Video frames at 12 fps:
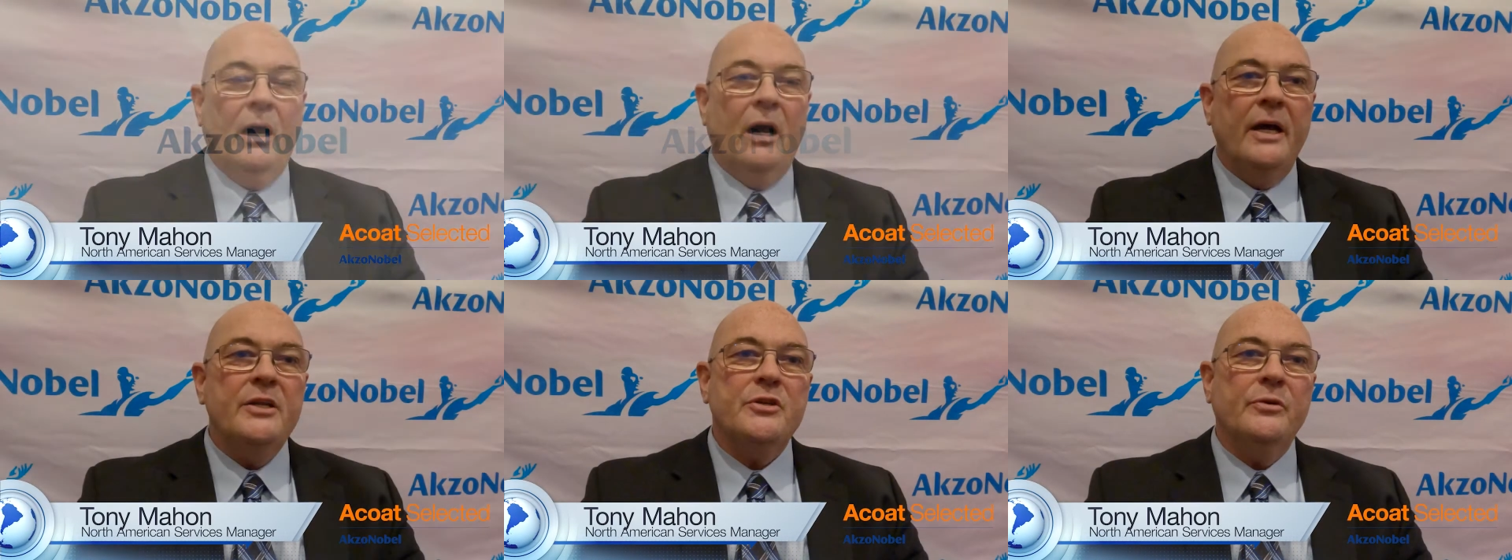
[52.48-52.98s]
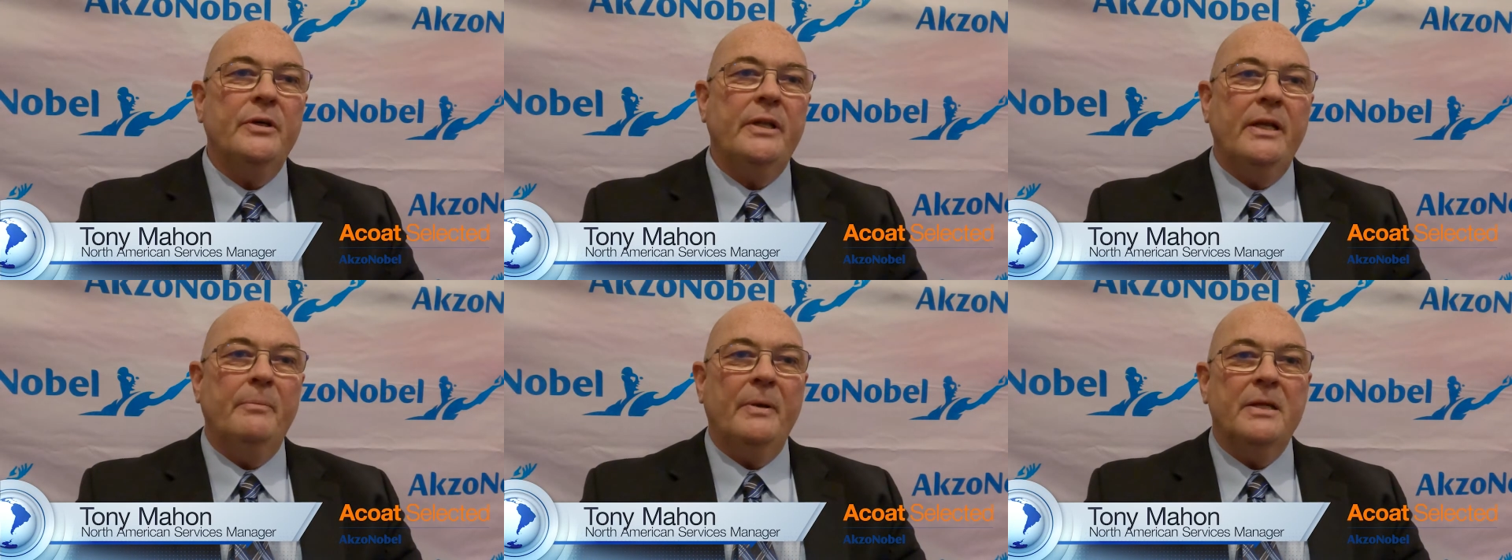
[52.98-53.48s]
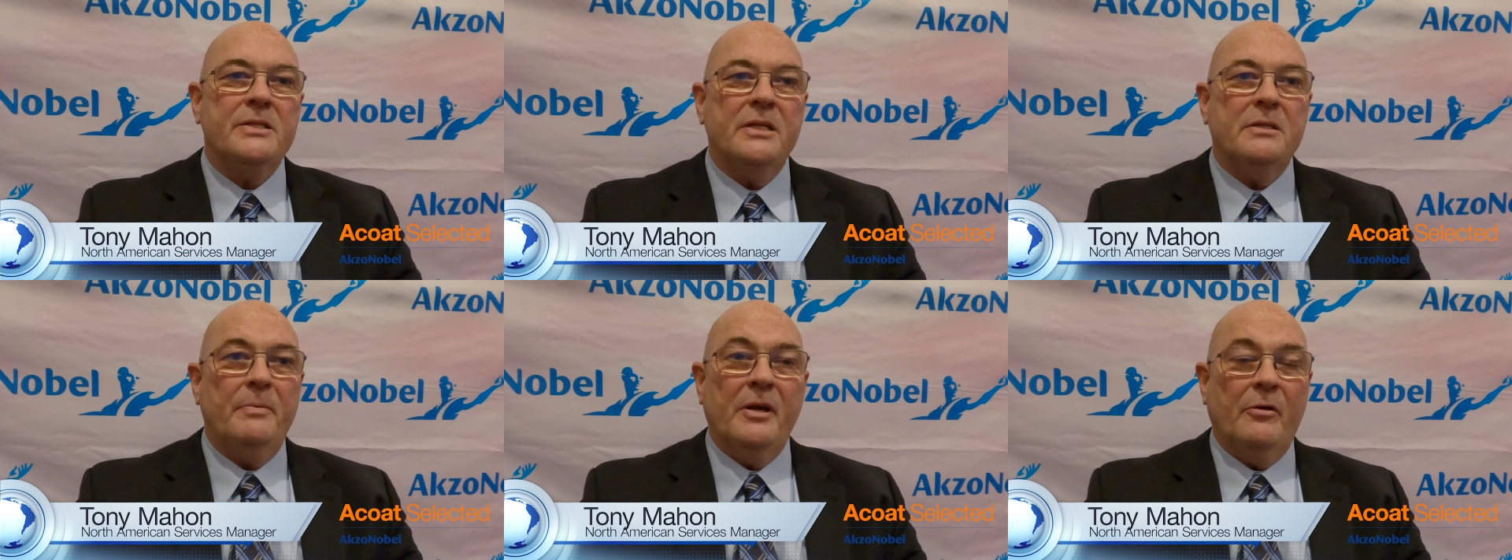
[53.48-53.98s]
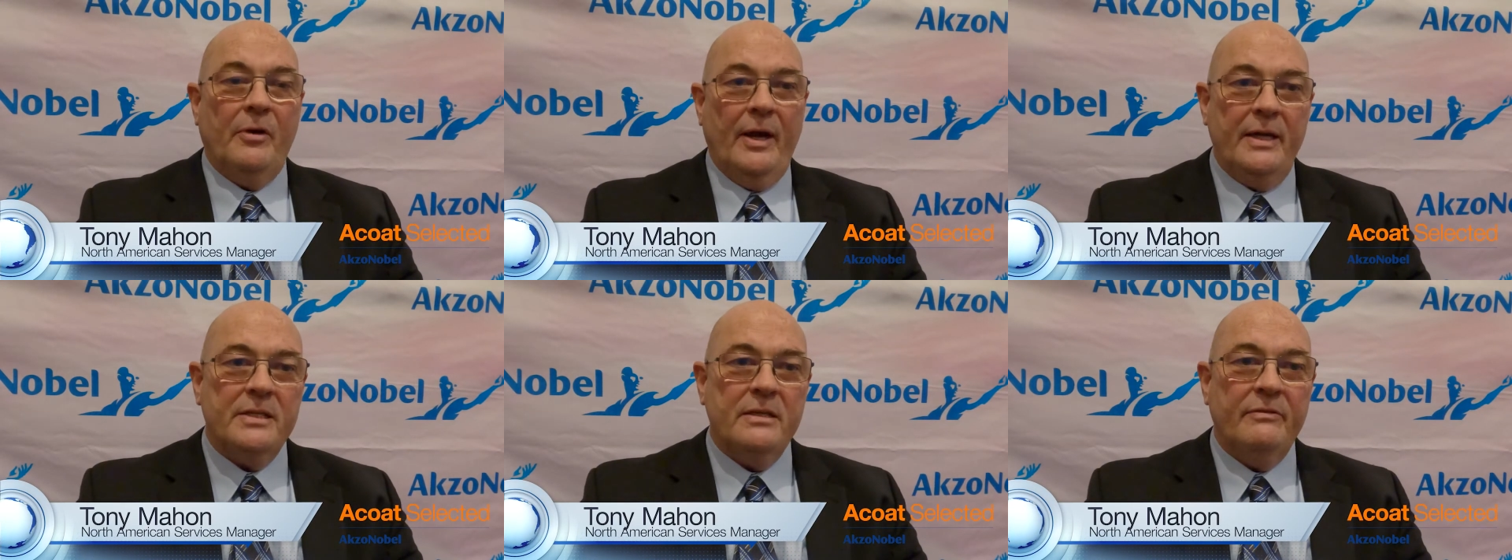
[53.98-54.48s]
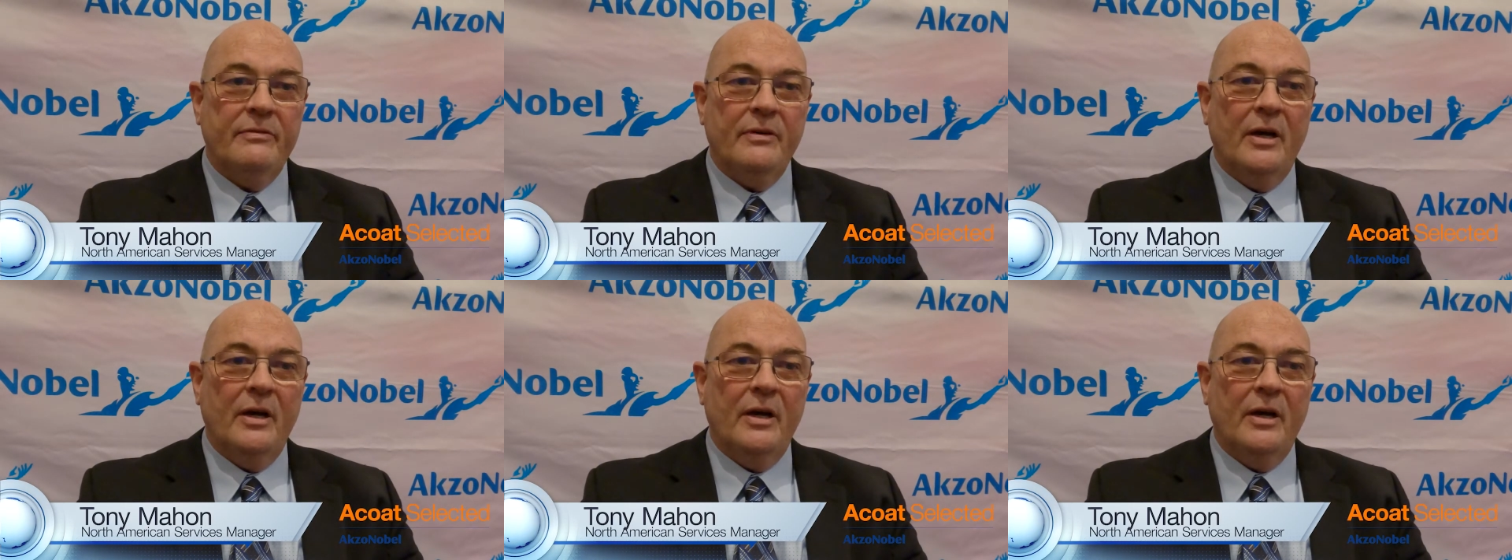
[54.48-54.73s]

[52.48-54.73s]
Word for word: I enjoy the ability to be creative.